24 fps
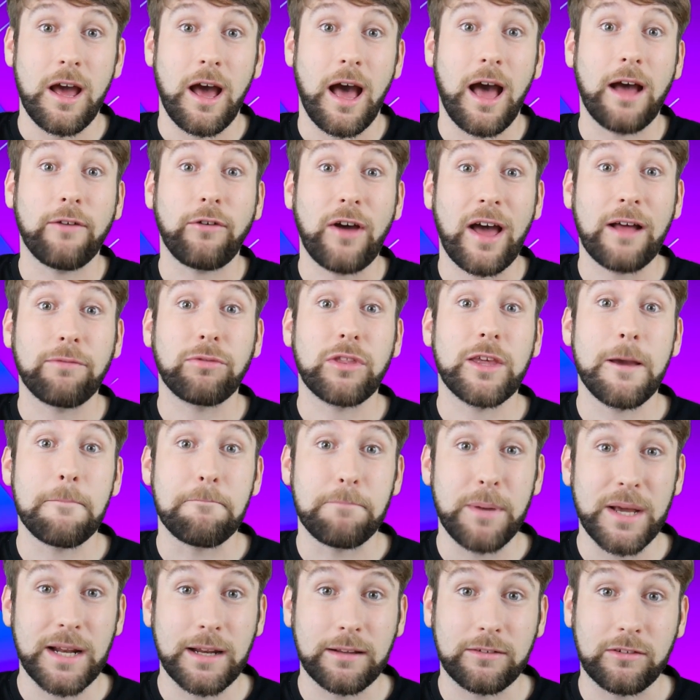have had the
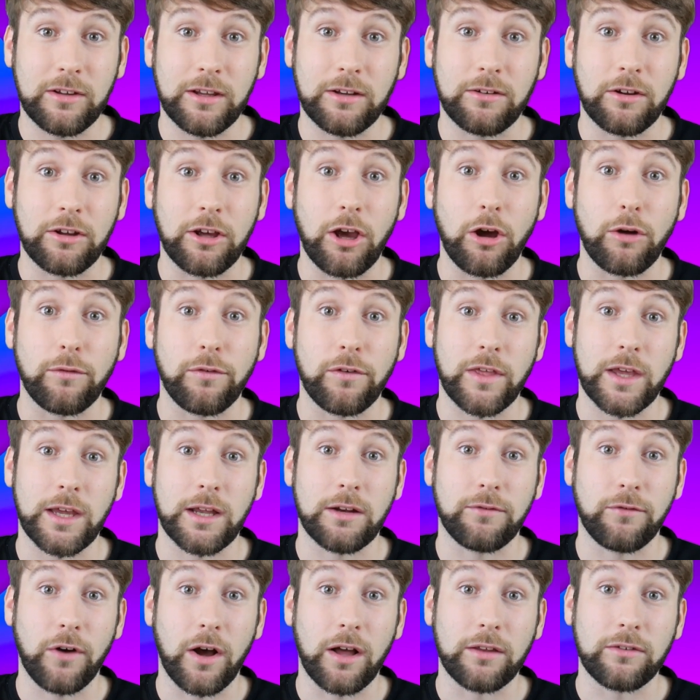ability to go for the
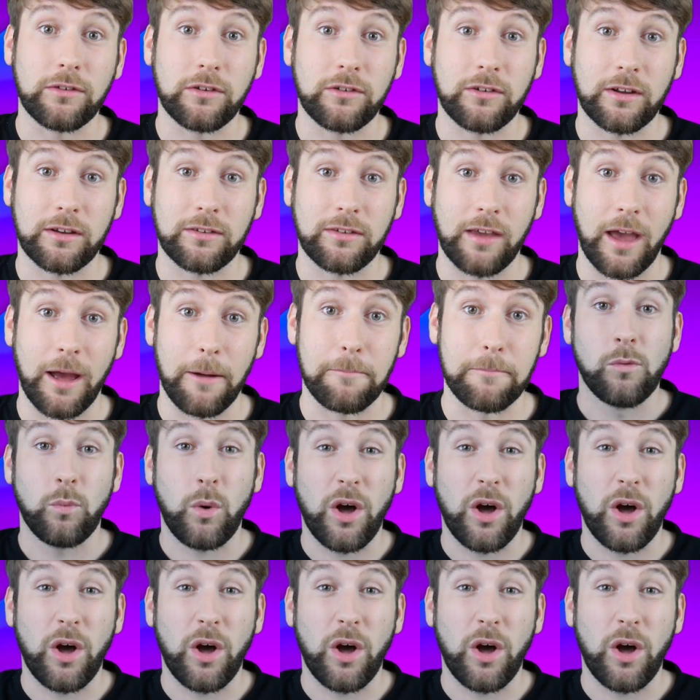advanced exam.